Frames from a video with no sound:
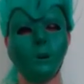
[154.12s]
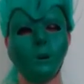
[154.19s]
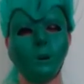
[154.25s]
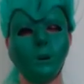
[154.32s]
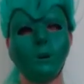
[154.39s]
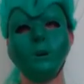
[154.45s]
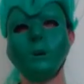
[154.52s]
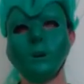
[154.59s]

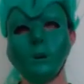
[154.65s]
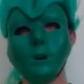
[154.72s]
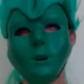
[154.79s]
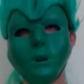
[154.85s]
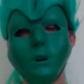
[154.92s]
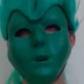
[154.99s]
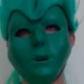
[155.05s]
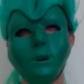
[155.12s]
whether you're
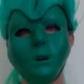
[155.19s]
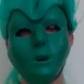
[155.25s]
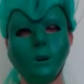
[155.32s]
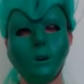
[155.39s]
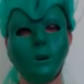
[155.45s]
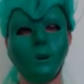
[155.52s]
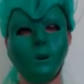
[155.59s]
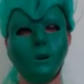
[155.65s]
married,
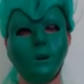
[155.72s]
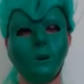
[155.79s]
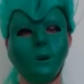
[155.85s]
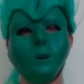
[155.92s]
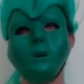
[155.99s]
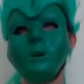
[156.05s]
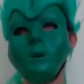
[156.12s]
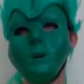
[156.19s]

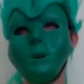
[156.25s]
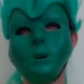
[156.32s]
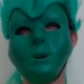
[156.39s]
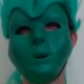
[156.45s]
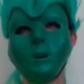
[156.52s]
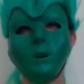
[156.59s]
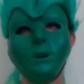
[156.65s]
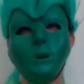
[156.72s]
whether you have
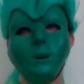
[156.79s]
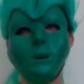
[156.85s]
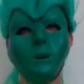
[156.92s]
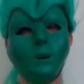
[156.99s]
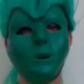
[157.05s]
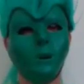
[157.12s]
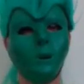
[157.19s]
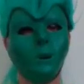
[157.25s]

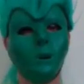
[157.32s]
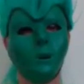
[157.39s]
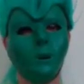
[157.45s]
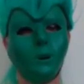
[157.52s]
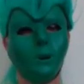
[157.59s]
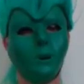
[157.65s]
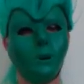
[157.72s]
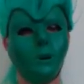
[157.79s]
kids,
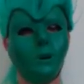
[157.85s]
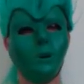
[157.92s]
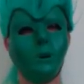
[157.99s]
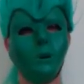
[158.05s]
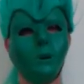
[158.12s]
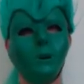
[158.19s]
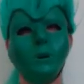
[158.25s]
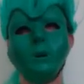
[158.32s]

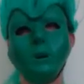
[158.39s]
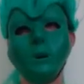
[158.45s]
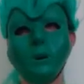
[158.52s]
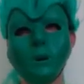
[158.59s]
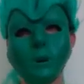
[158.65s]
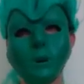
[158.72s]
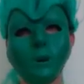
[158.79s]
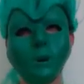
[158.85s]
where you
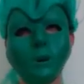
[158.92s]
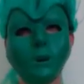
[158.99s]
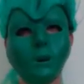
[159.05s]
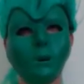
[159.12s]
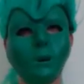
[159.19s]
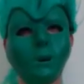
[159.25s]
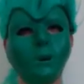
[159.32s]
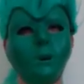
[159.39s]
went to
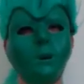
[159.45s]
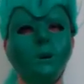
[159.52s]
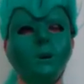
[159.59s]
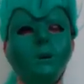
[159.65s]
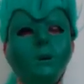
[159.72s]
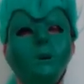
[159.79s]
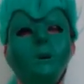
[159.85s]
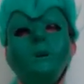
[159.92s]
school,
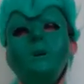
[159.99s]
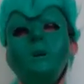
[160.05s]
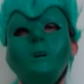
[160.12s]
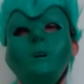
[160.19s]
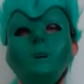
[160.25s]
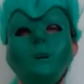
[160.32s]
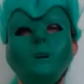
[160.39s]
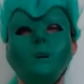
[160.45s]

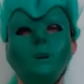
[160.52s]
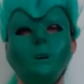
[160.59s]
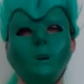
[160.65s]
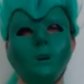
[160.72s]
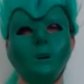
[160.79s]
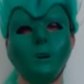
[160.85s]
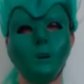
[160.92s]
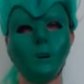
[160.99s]
all off
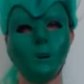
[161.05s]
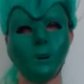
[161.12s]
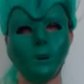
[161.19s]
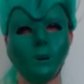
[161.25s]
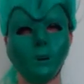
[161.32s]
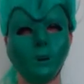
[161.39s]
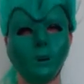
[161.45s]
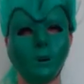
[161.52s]
of
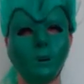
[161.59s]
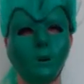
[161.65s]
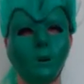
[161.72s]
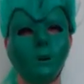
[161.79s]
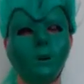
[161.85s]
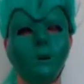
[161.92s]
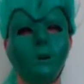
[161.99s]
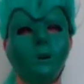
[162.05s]
simple little
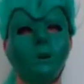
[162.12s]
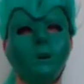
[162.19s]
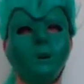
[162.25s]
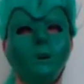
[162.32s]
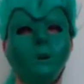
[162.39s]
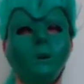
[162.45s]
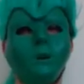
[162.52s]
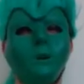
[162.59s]

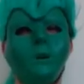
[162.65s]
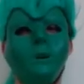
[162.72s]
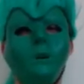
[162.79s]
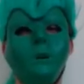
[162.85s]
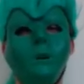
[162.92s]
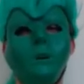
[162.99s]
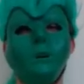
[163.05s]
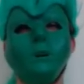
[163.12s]
mistakes.
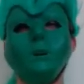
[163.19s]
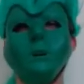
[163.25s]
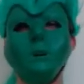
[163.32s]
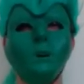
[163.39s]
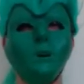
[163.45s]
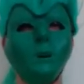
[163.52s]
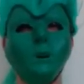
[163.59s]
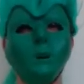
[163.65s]
I'll give
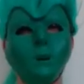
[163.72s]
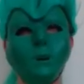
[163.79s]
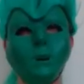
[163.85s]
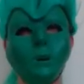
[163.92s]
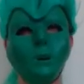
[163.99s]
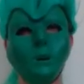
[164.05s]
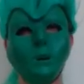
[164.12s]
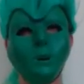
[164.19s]
you just a
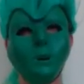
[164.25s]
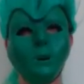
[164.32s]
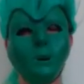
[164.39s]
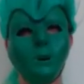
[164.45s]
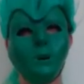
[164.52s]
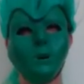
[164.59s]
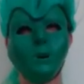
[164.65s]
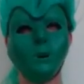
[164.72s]
few
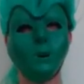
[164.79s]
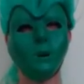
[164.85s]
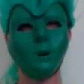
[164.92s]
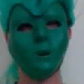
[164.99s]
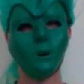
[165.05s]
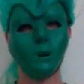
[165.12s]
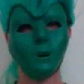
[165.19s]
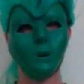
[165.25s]
examples of
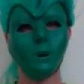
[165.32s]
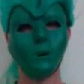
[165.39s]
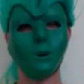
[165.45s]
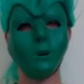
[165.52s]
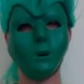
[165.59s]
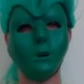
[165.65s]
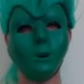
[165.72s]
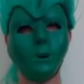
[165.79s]

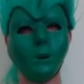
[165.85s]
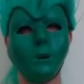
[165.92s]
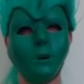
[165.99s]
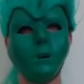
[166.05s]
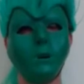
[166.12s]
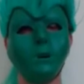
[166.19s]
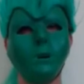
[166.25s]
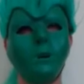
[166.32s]
little
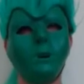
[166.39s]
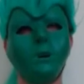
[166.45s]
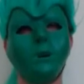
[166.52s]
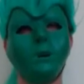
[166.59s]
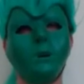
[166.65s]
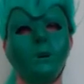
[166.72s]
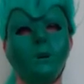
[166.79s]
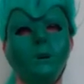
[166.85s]

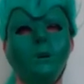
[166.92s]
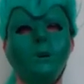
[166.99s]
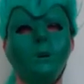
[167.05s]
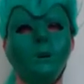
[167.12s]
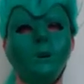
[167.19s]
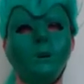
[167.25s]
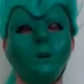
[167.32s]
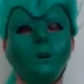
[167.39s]
mistakes
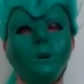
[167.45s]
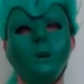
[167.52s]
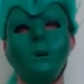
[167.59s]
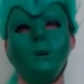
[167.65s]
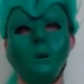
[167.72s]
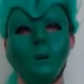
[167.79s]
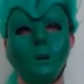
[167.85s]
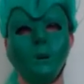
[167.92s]
made
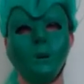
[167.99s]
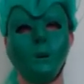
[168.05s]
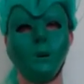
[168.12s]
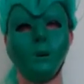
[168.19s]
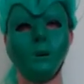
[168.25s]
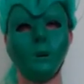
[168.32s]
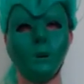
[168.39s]
commonly